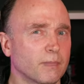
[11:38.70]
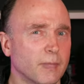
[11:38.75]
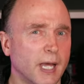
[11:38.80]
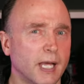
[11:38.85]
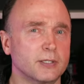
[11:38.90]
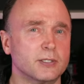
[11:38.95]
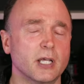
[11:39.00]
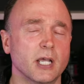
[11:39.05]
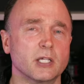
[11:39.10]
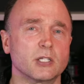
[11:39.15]

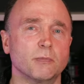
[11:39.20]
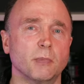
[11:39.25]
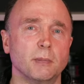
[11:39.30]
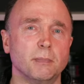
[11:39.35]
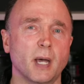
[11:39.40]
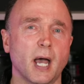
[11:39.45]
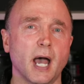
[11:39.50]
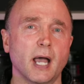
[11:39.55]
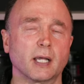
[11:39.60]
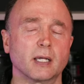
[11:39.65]
That takes me
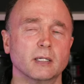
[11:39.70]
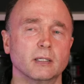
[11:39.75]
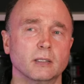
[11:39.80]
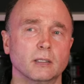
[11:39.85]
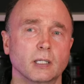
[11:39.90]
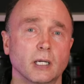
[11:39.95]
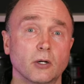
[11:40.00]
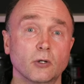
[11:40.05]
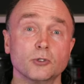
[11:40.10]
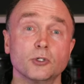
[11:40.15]
back.
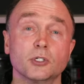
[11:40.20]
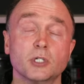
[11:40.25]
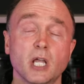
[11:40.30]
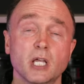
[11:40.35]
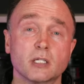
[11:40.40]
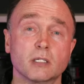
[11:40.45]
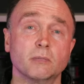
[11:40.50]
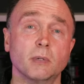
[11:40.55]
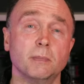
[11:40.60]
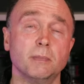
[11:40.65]
It also
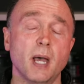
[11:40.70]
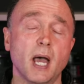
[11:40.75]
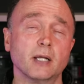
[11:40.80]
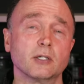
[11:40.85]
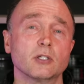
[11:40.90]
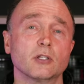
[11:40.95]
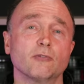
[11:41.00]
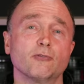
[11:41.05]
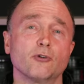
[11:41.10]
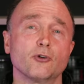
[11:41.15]
takes me back
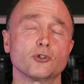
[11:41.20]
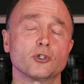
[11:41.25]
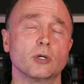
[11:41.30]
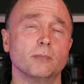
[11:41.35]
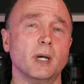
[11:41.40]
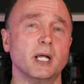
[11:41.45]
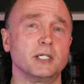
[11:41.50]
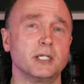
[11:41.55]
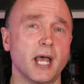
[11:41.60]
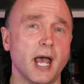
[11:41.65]
to the first time
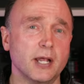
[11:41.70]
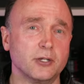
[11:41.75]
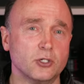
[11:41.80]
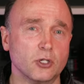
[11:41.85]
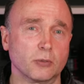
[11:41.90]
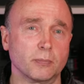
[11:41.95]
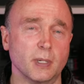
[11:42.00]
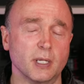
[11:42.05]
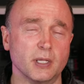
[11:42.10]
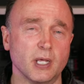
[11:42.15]
my dad
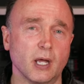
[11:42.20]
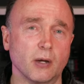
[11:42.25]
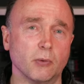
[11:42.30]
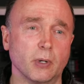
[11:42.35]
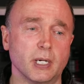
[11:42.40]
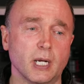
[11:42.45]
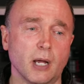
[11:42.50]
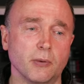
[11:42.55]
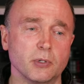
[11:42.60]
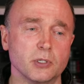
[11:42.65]
took me there
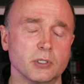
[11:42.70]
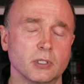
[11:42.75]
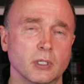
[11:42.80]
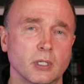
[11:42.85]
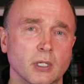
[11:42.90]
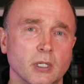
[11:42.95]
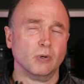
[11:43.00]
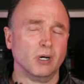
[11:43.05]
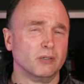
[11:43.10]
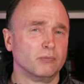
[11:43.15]
when I was,
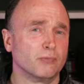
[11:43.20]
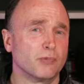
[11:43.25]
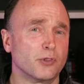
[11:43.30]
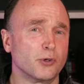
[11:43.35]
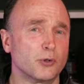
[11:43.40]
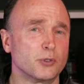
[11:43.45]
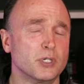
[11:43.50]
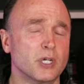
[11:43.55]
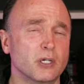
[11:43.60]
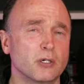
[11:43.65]
well,
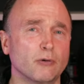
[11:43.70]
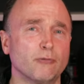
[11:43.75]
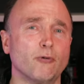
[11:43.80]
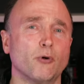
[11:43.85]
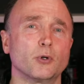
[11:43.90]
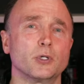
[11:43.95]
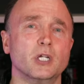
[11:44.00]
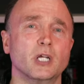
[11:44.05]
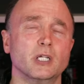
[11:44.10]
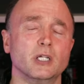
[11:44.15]
13 or
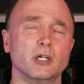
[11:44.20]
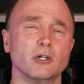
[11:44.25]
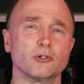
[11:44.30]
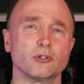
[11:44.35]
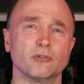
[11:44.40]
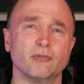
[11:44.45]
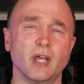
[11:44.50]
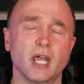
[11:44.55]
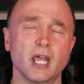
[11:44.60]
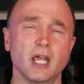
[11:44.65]
14
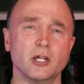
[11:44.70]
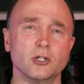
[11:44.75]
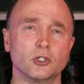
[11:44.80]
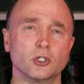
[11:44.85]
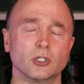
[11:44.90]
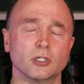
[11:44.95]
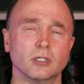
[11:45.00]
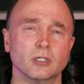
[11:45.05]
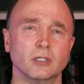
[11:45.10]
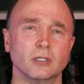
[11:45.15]
years of
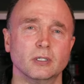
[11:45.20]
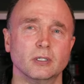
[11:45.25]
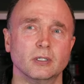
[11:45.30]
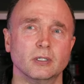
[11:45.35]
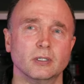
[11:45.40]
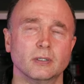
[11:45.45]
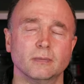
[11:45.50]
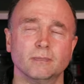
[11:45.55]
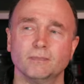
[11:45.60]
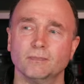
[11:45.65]
age.
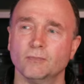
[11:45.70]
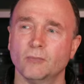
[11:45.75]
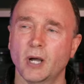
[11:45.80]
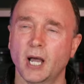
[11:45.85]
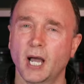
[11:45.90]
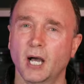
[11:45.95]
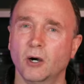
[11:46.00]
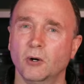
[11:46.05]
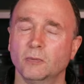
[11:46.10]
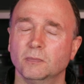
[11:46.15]

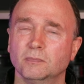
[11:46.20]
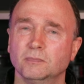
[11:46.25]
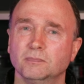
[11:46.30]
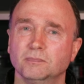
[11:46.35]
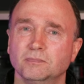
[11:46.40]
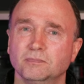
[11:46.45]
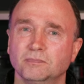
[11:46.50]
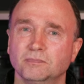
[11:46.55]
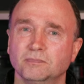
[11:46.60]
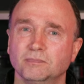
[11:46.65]
Wow.
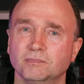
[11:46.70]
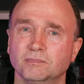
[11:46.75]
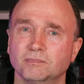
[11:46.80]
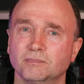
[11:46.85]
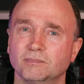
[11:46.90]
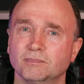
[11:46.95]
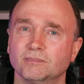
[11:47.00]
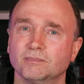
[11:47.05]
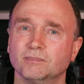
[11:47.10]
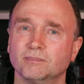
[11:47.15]

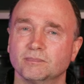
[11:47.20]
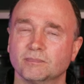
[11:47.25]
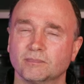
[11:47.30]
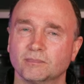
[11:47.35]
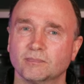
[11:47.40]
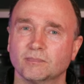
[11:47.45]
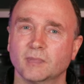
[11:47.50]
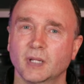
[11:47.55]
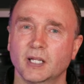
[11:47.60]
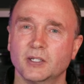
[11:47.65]

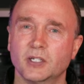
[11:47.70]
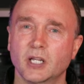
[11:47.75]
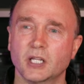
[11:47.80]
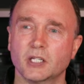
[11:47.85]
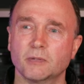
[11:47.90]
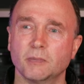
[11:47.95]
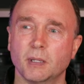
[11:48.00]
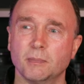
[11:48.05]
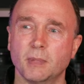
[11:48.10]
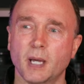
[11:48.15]
That
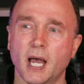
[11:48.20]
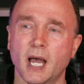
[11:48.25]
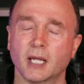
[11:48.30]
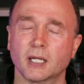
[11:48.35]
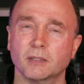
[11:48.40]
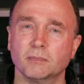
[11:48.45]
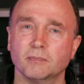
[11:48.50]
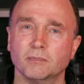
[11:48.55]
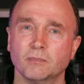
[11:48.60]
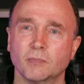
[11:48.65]
takes me
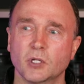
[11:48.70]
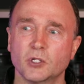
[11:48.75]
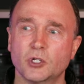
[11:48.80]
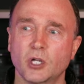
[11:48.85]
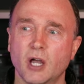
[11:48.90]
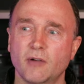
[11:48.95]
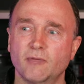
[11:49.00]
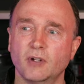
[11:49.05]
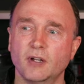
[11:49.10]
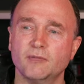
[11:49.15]
back. You
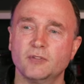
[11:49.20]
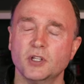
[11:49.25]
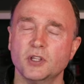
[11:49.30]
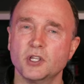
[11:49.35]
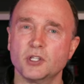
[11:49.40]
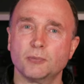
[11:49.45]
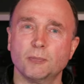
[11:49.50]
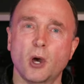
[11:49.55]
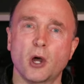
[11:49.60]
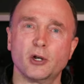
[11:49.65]
see, I've lived in
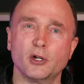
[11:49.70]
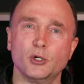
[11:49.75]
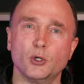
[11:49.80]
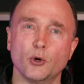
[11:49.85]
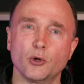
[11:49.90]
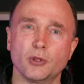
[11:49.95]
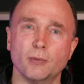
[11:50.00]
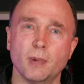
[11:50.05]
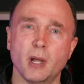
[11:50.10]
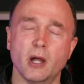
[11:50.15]
this part of
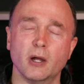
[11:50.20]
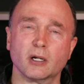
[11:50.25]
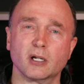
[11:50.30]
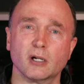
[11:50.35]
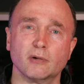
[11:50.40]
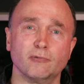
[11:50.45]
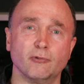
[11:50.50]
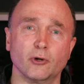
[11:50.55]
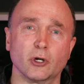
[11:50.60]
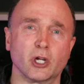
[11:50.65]
North
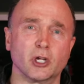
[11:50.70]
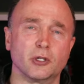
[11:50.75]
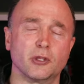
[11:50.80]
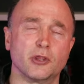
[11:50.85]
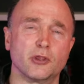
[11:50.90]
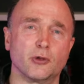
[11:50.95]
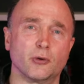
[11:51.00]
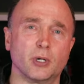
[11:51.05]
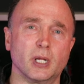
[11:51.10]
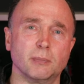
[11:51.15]
America for a good
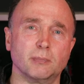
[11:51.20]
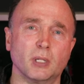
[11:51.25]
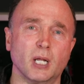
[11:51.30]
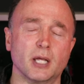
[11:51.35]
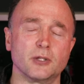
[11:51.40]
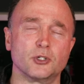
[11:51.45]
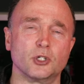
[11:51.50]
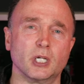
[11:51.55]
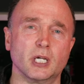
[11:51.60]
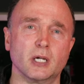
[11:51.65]

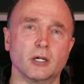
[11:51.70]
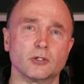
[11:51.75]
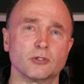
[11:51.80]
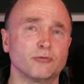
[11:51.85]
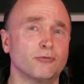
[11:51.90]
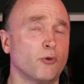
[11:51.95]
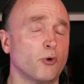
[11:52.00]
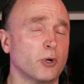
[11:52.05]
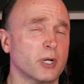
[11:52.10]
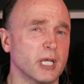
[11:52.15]
30-plus years,
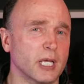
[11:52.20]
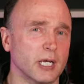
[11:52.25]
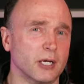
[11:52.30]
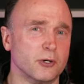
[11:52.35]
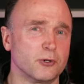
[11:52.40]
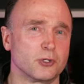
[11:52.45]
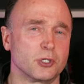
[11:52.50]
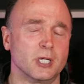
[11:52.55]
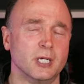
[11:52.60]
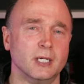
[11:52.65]
40
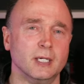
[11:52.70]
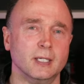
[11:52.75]
years.